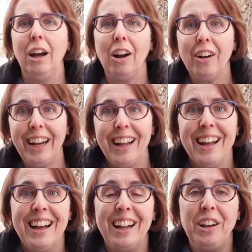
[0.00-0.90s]
All right,
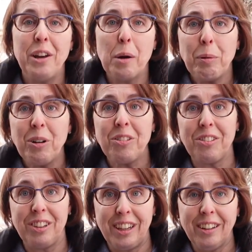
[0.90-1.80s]
number
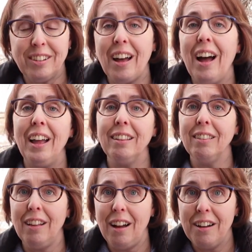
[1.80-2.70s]
6, I
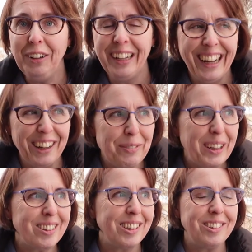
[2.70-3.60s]
love
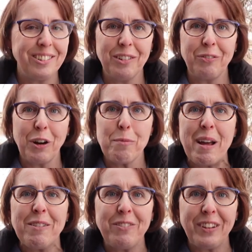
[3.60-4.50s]
because I do a fair
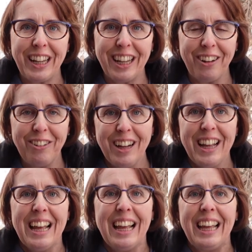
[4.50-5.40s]
amount of video,
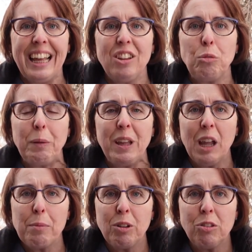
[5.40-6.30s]
is
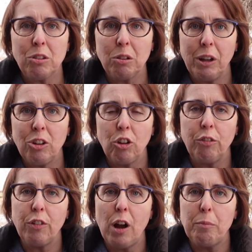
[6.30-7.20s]
being able to switch
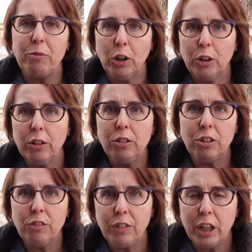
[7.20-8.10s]
from photos
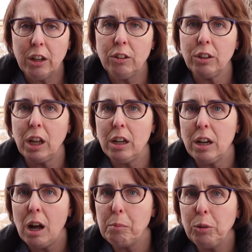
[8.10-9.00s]
to videos and
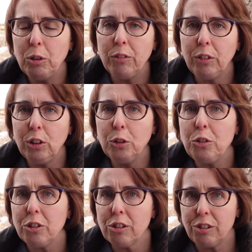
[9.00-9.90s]
not
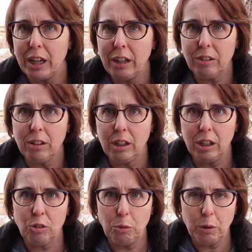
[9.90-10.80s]
lose your settings in
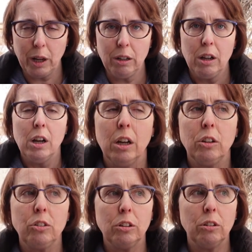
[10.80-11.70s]
each one.
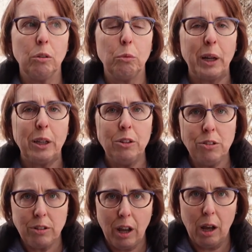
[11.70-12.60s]
So what
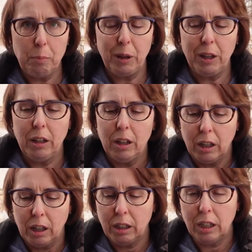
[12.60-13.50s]
used to happen
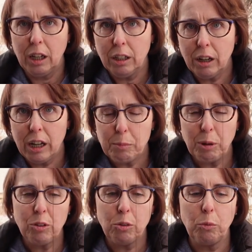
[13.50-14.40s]
in the other
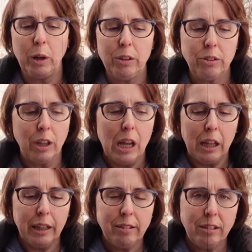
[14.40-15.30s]
cameras was,
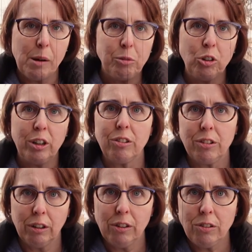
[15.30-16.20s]
let's say I'm shooting
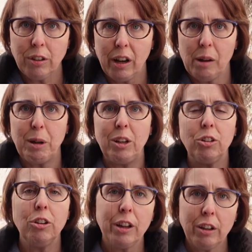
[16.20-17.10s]
stills and I'm on
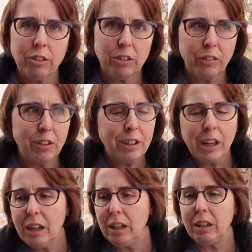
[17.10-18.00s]
2,000ths of a
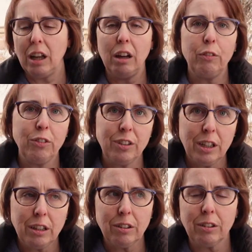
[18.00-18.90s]
second,
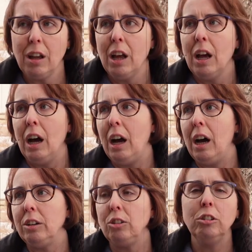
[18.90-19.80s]

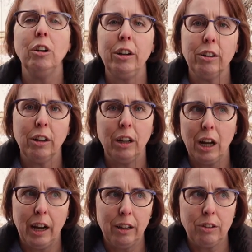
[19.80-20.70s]
f6, 200
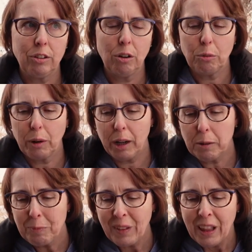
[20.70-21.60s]
ISO,
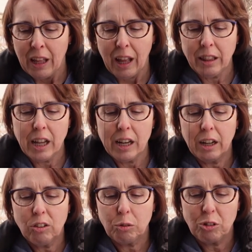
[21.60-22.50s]
right? And then
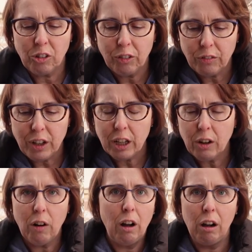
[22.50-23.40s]
I switch over to
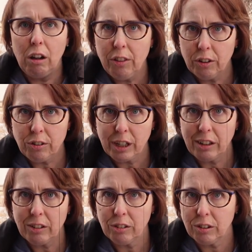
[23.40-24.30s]
video, all those
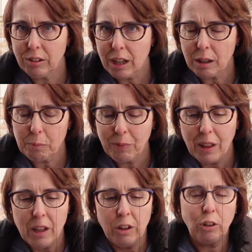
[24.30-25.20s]
settings are the same.
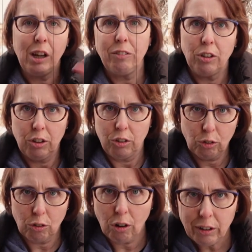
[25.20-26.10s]
So I'd have to
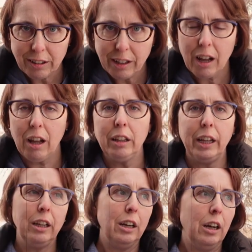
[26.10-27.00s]
scroll it down
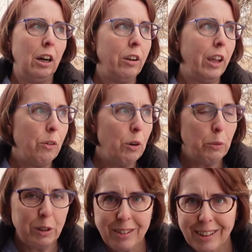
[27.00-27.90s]
like, okay, I
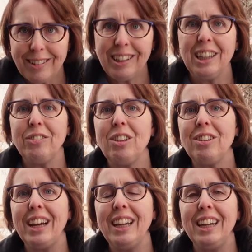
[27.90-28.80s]
want 1/60th of a
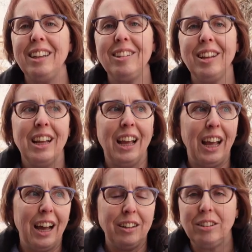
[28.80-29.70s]
second
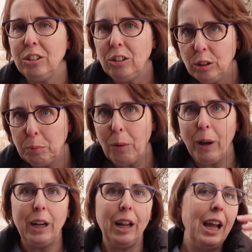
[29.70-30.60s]
at
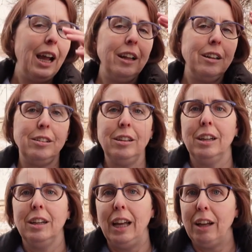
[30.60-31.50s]
2.8
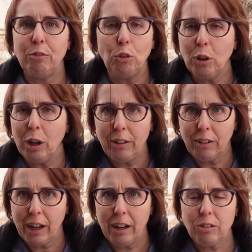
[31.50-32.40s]
at
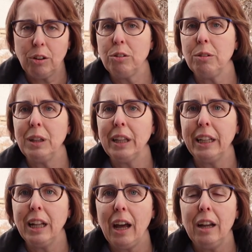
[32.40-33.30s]
400 ISO, something
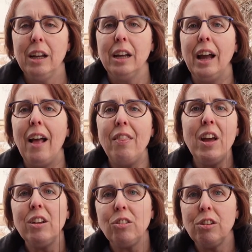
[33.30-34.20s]
like that. And
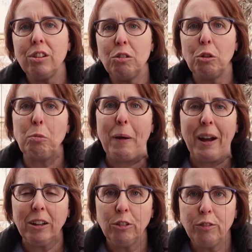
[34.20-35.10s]
then as soon as I switch
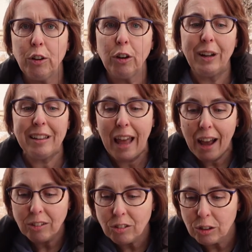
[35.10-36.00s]
back to photo, it
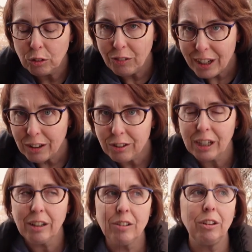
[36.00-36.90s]
has those video
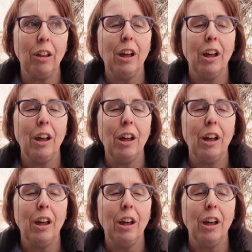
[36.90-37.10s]
settings still.